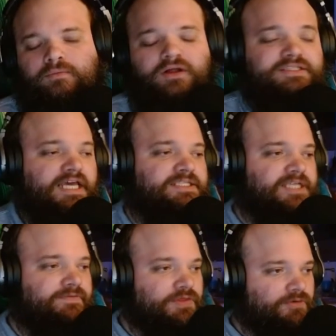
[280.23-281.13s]
Well, death
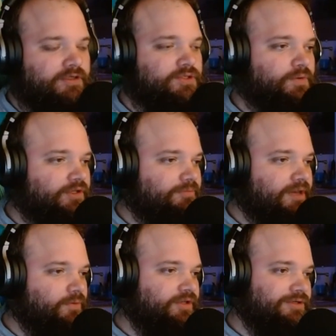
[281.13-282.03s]
saving throws are what you
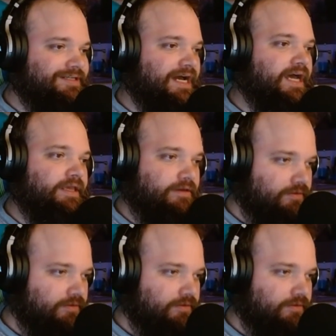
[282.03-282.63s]
make when you're dying.